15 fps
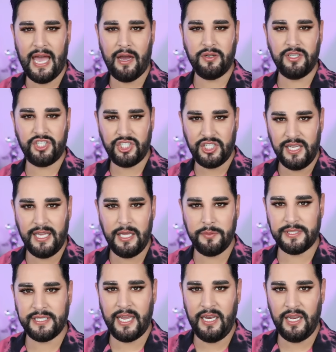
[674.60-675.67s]
How does she keep
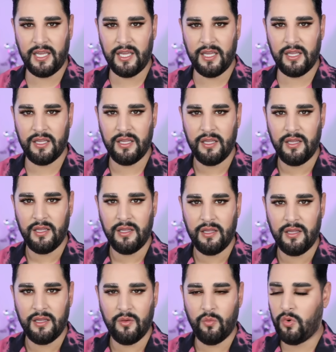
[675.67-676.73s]
staining it?
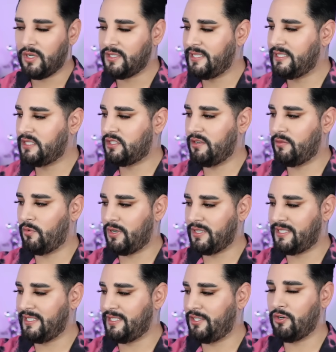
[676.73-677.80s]
What
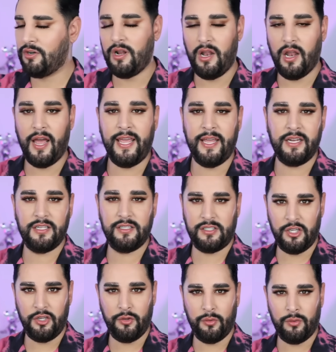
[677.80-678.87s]
did your client
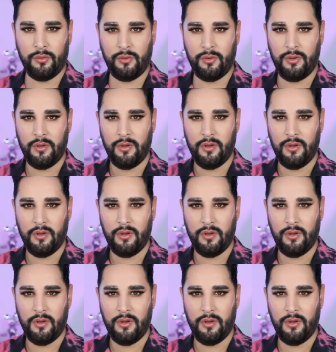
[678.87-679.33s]
do?